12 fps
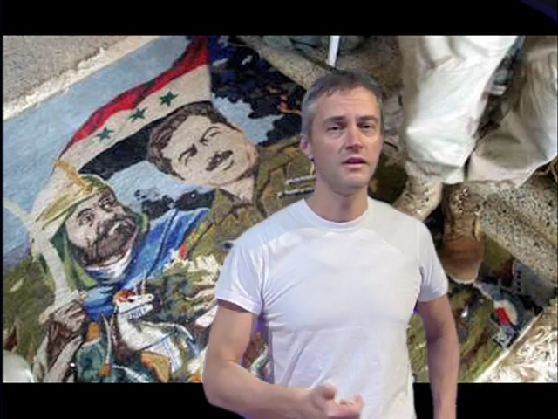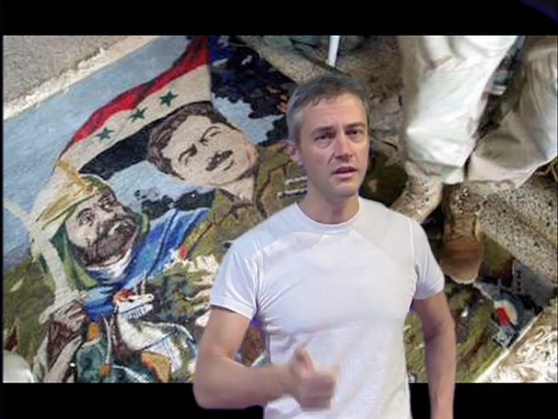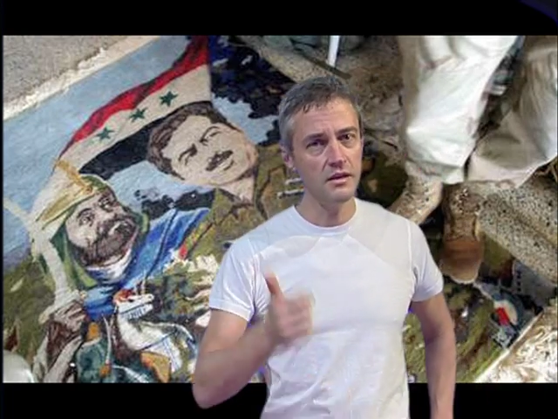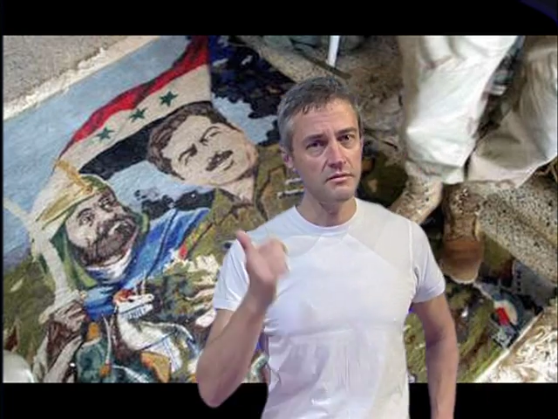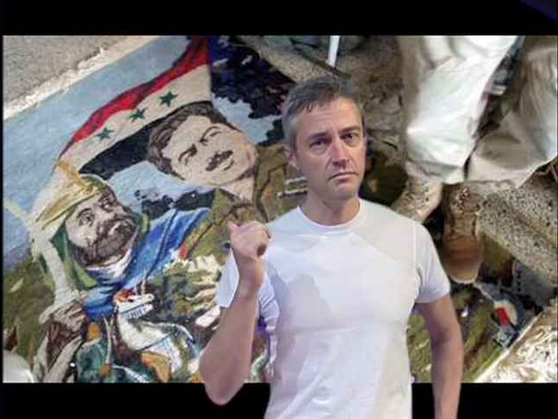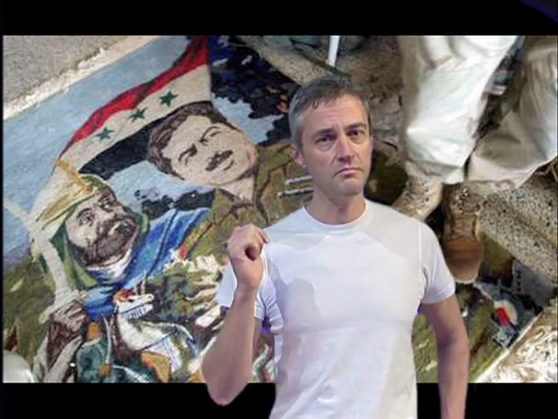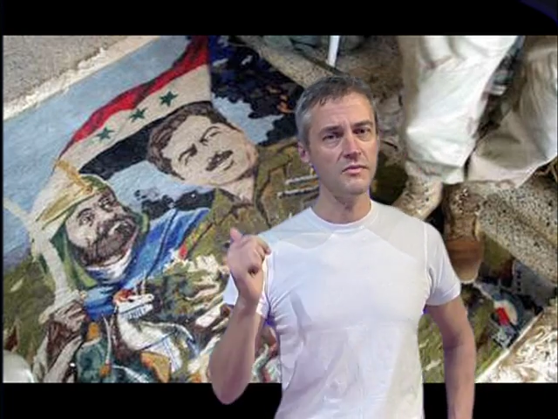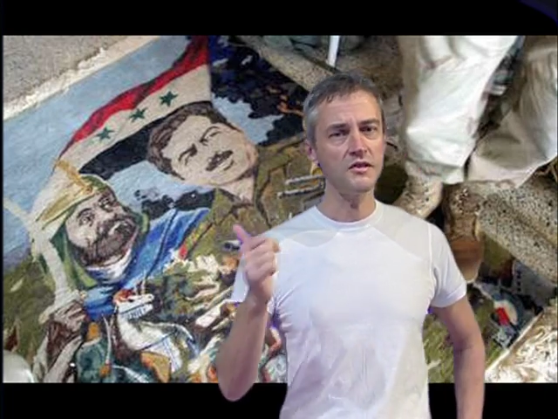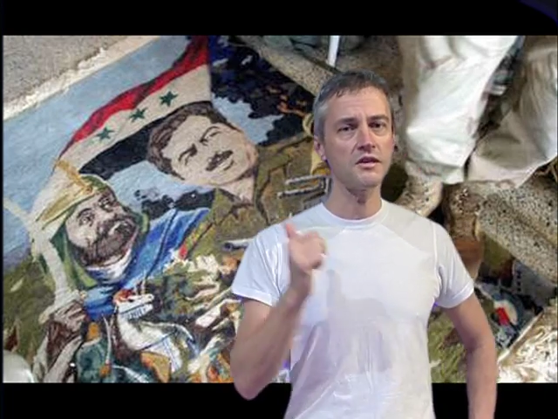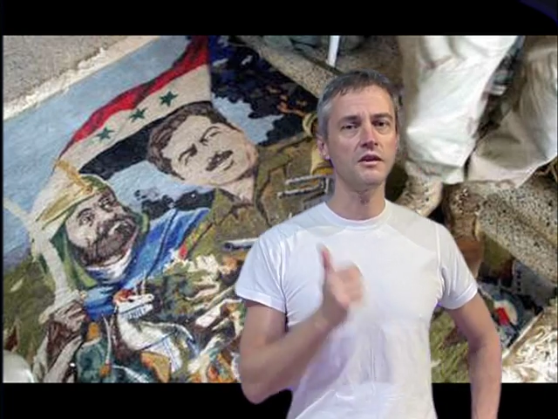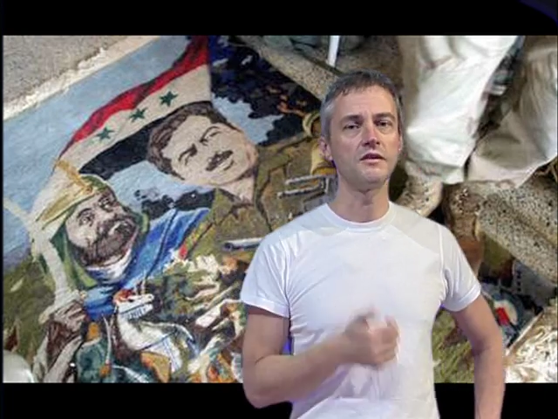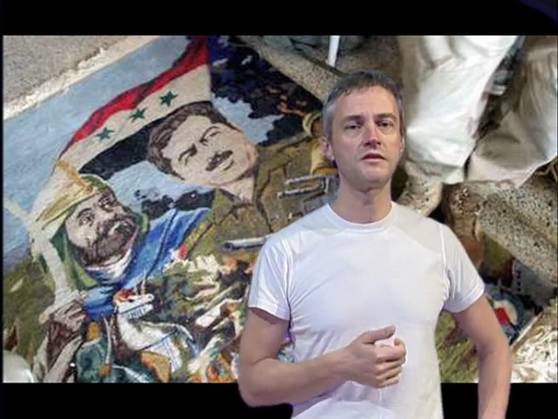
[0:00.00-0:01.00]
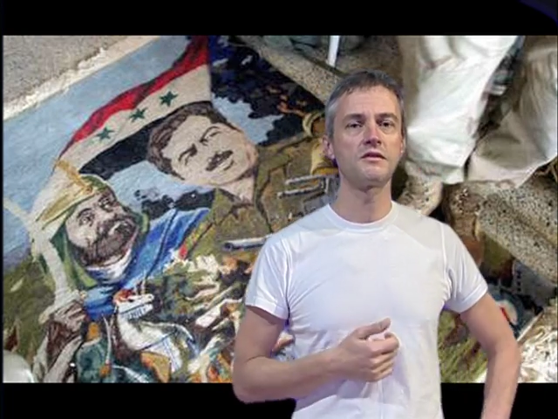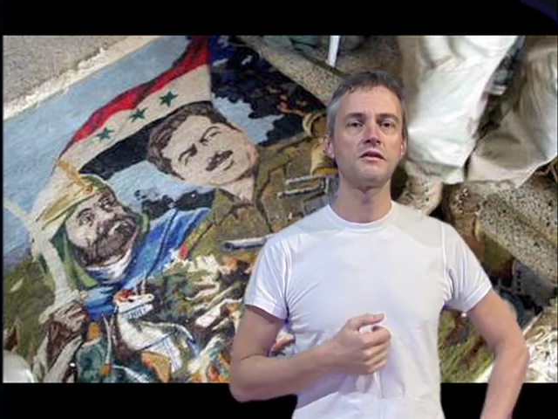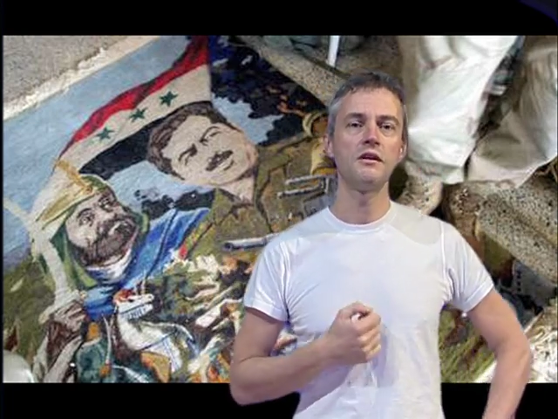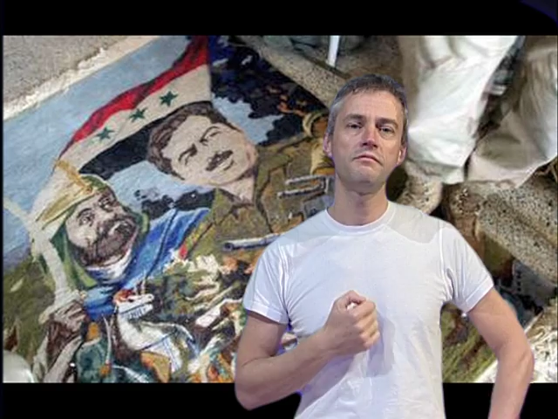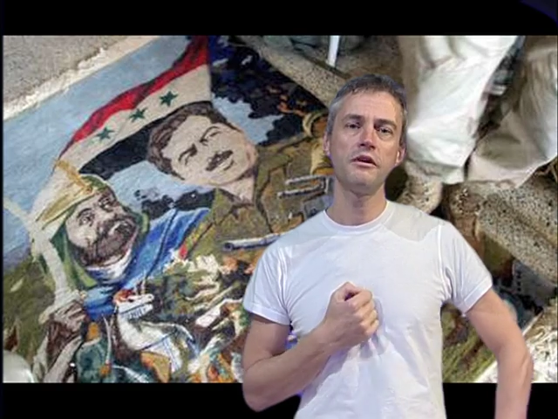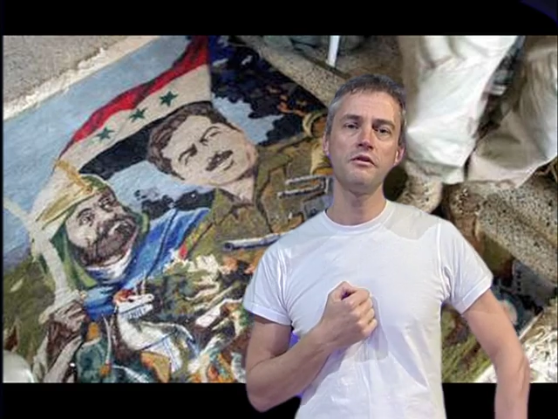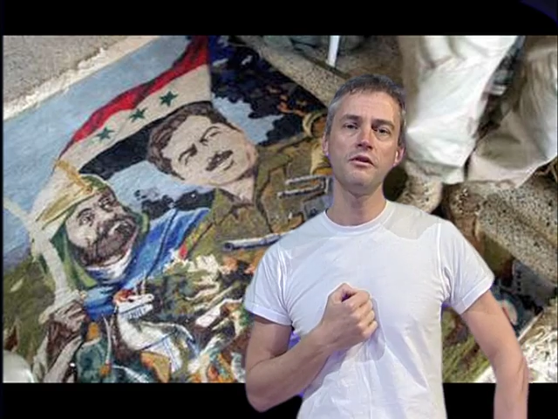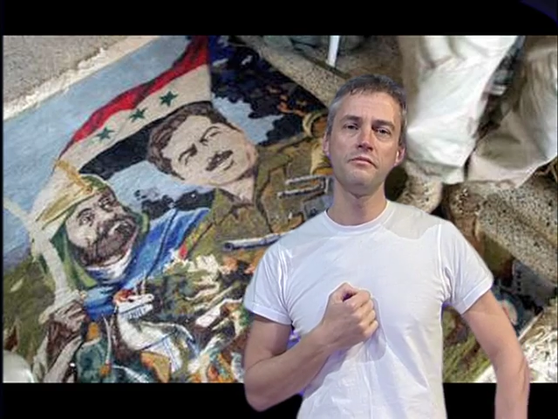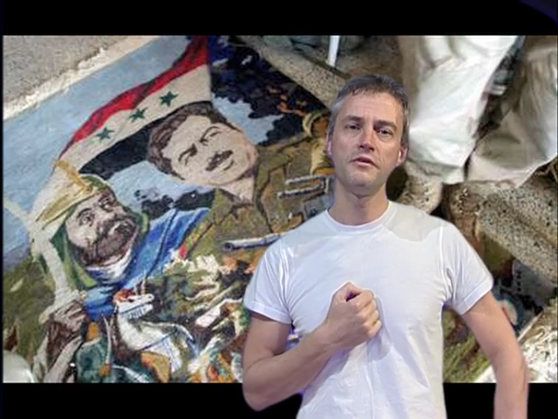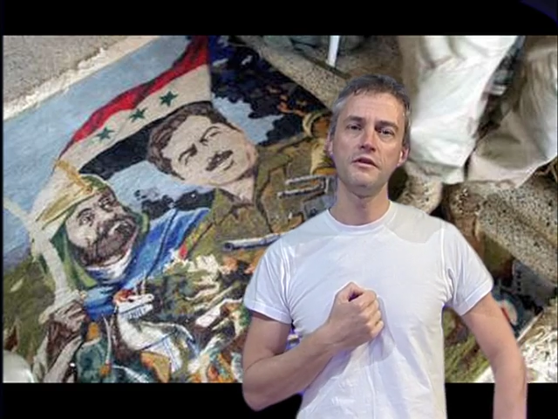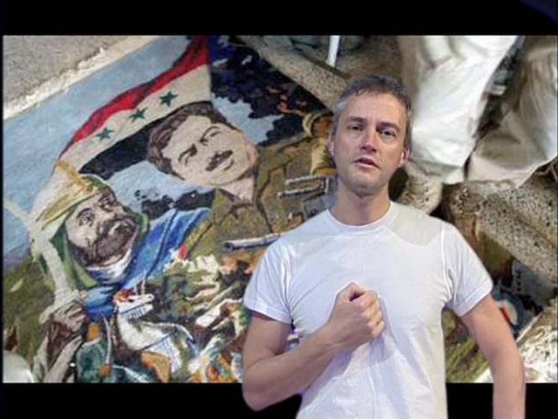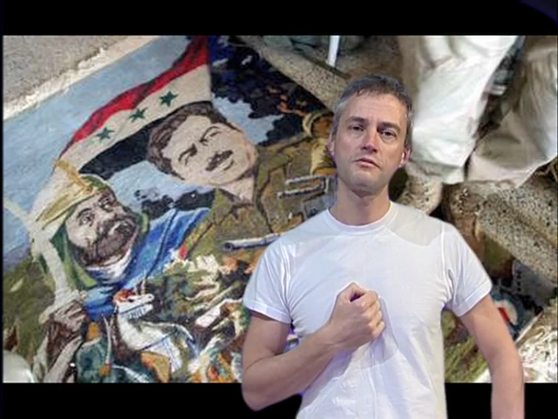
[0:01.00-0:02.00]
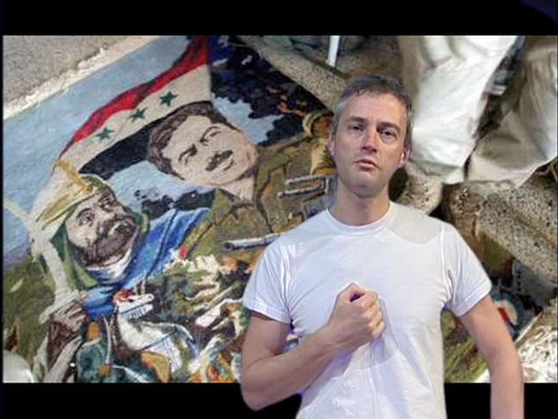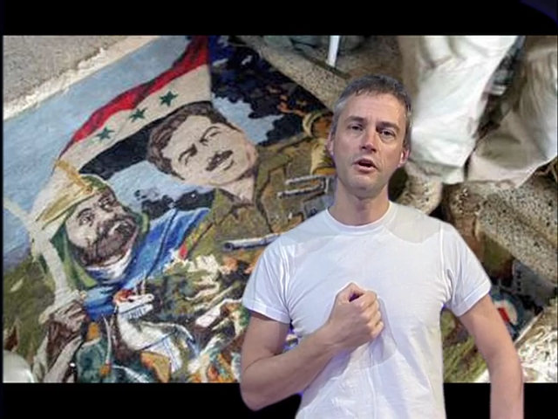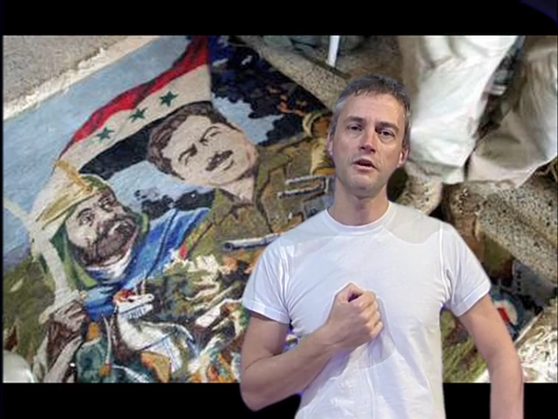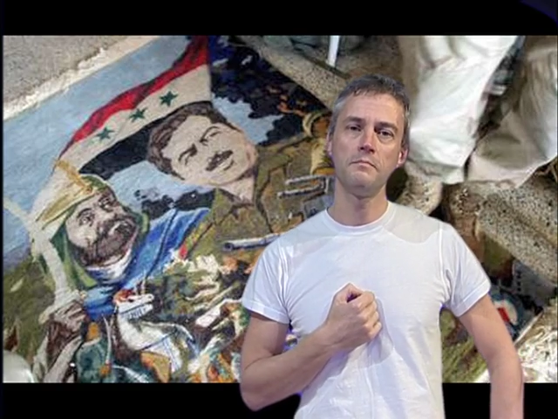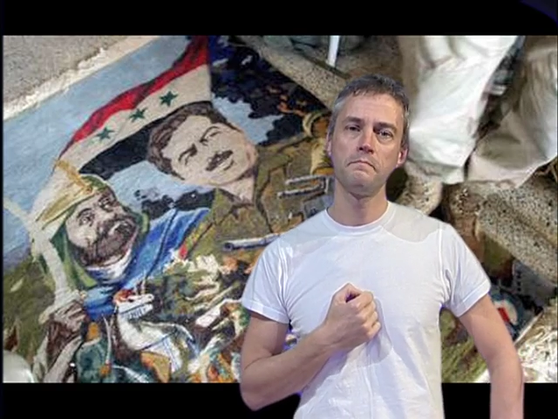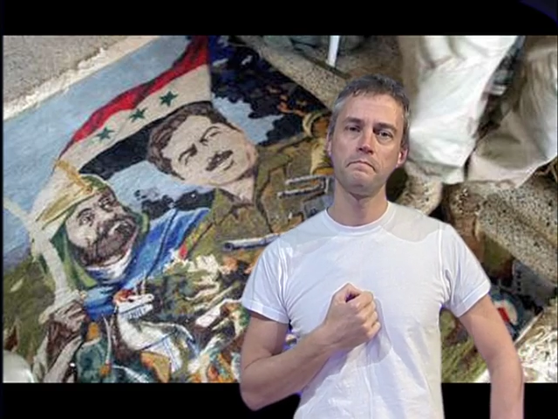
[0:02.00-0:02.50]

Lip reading: in this case, a very obvious way.